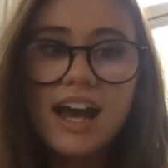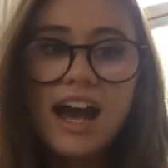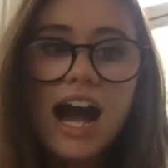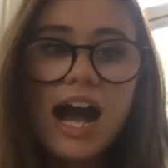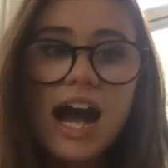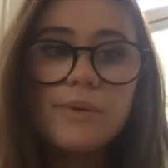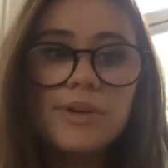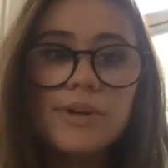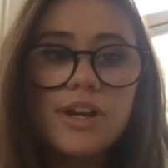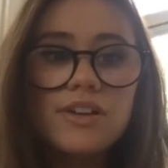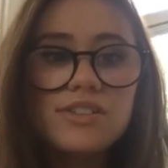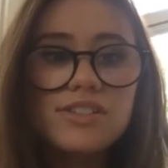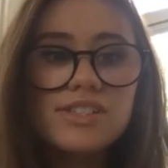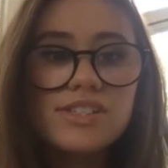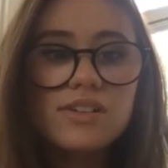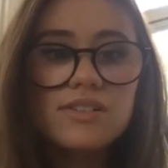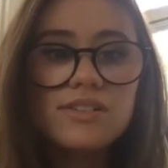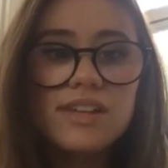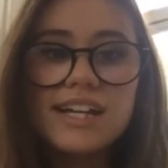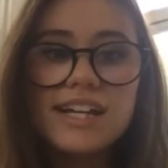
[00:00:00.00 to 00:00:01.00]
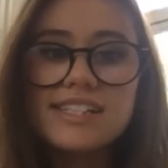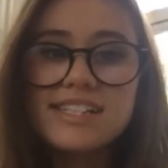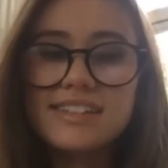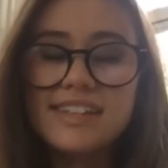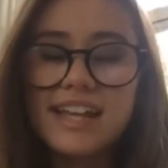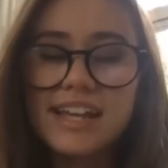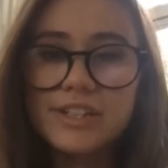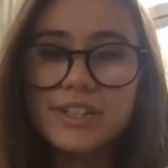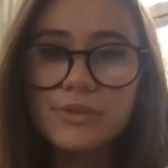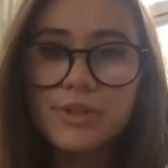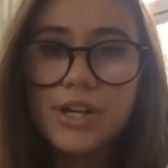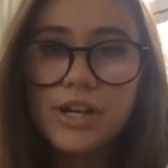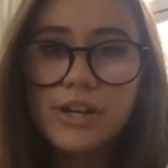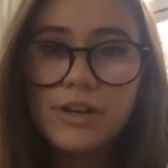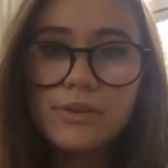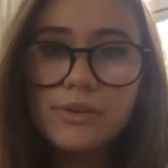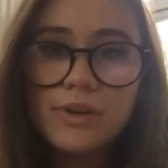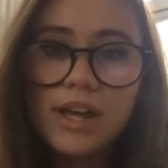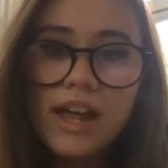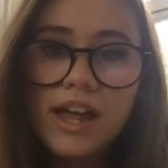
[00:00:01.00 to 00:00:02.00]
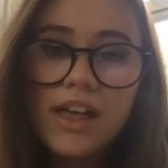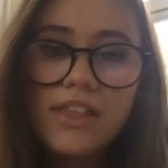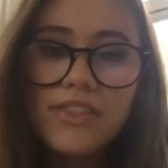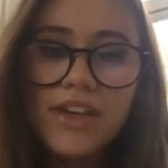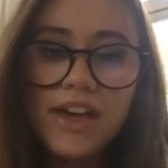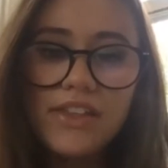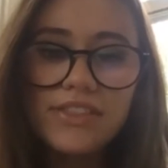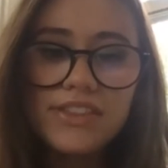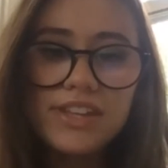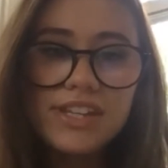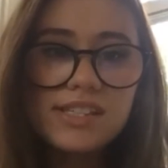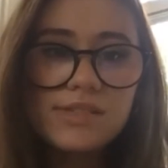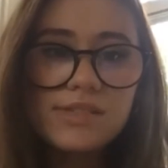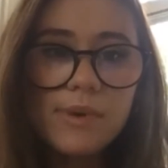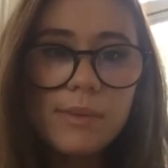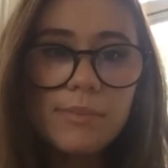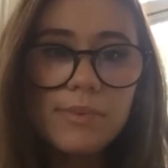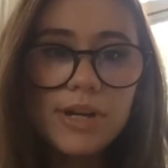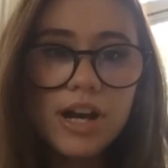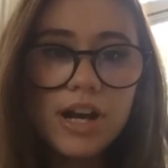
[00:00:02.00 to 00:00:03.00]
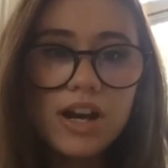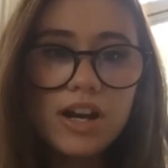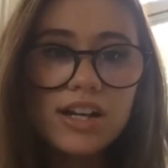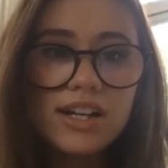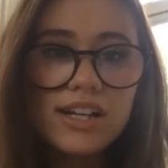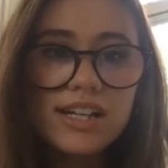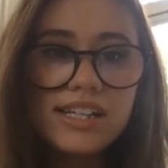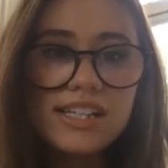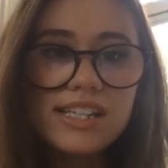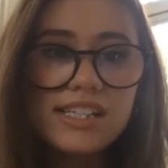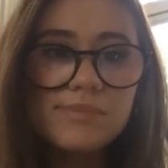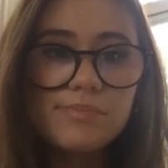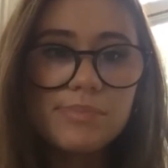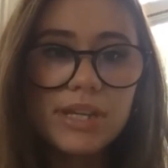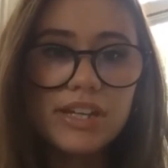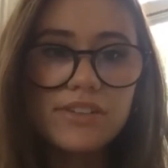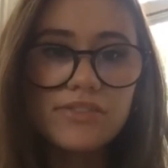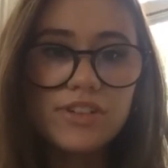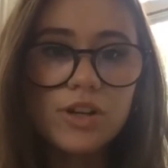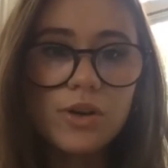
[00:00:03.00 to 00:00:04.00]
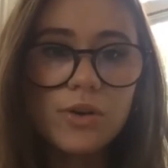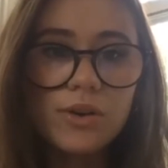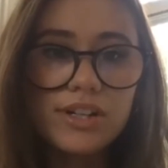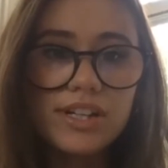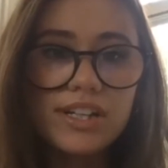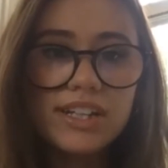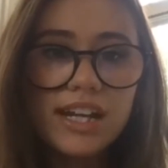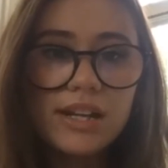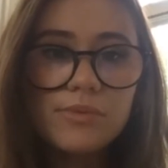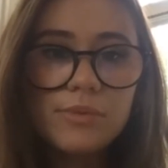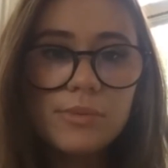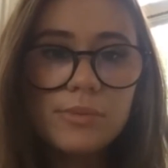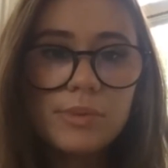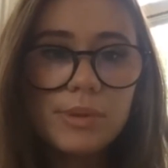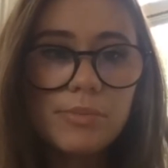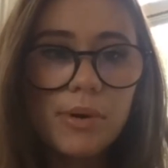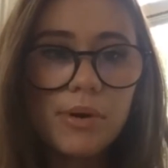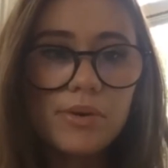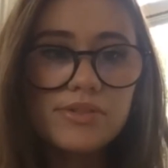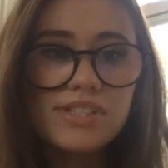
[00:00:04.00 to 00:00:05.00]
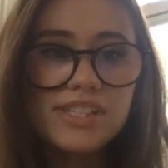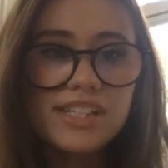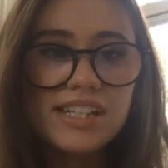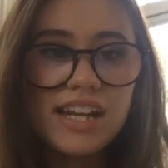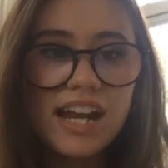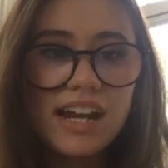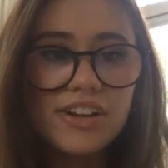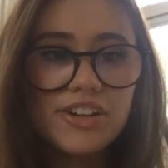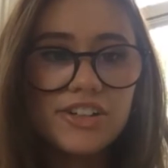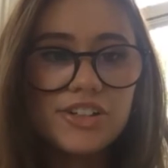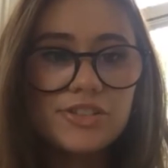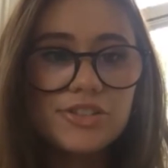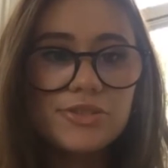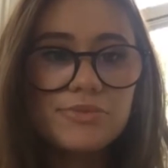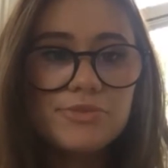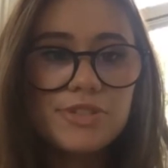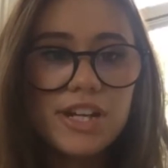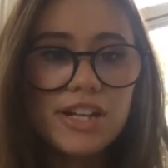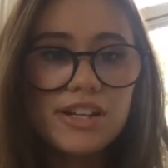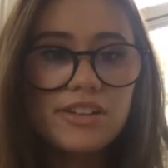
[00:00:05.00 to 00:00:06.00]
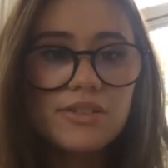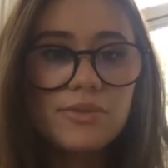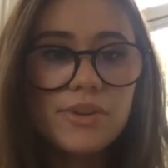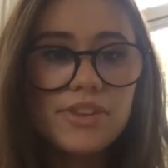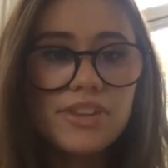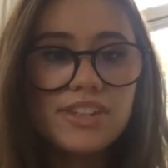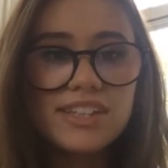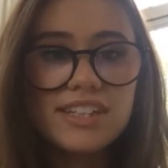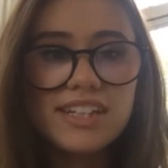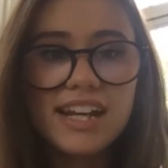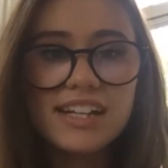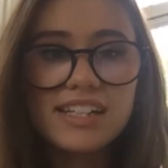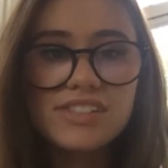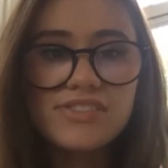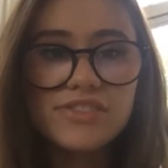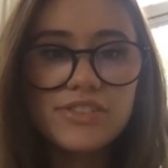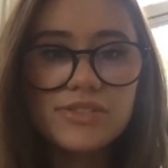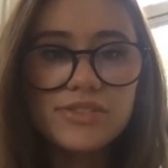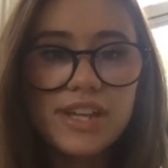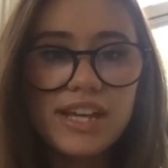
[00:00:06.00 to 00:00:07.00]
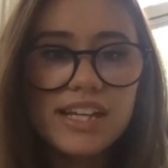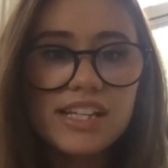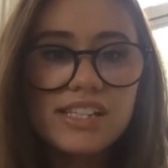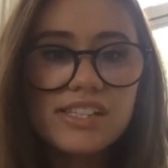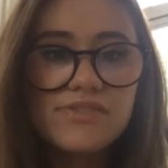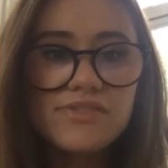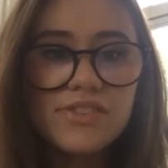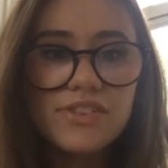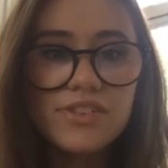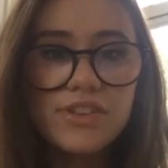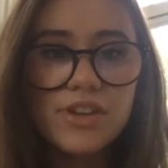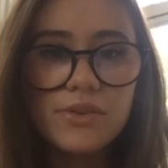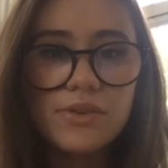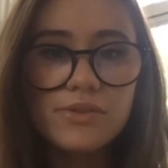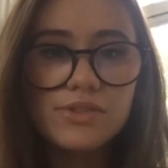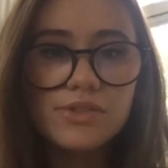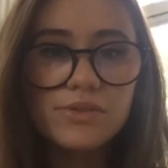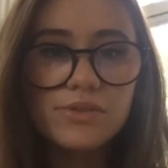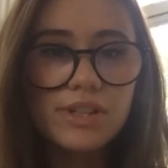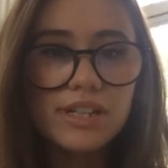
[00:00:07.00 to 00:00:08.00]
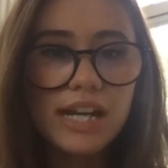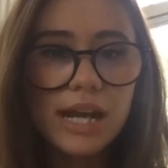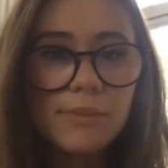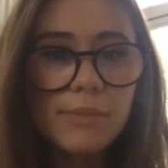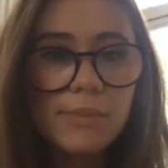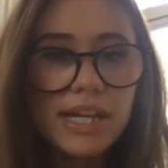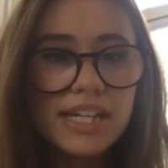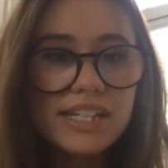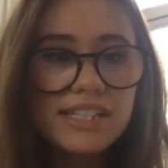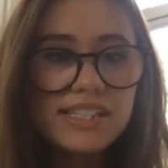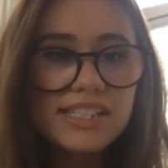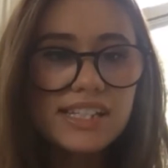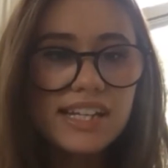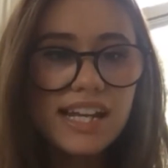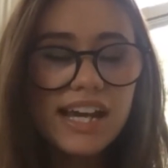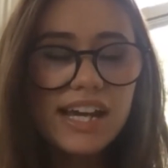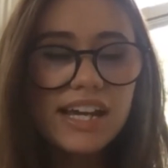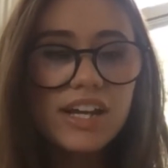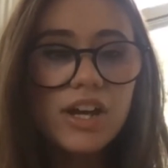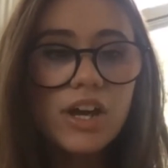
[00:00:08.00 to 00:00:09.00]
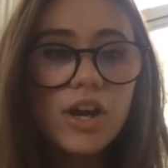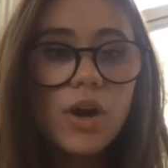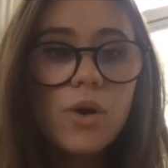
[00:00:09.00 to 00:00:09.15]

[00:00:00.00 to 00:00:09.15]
I would also like to let you know that this webinar is being recorded and will be posted on our YouTube channel within the next few days for those who could not make it today,